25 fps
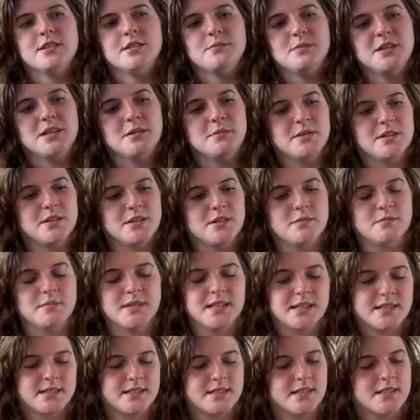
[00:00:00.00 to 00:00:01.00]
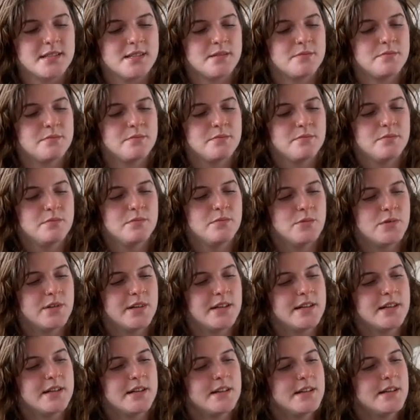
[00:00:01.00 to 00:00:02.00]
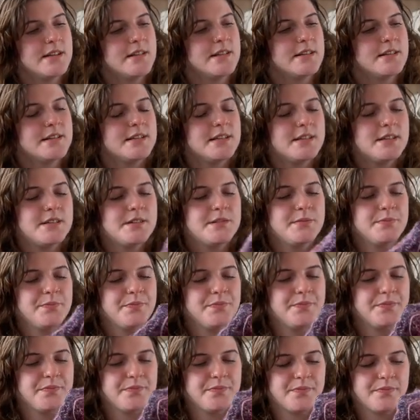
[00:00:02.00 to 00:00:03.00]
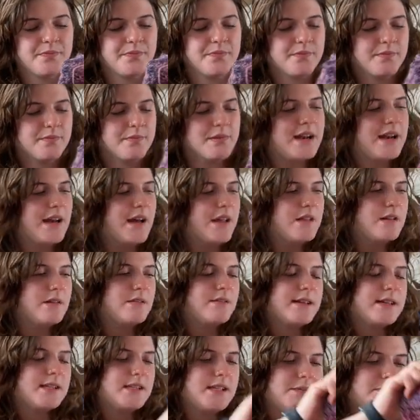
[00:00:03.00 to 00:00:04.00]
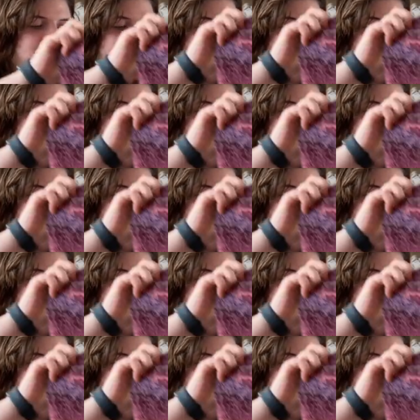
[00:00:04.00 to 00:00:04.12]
maybe it'll make sense more. So, but otherwise I'm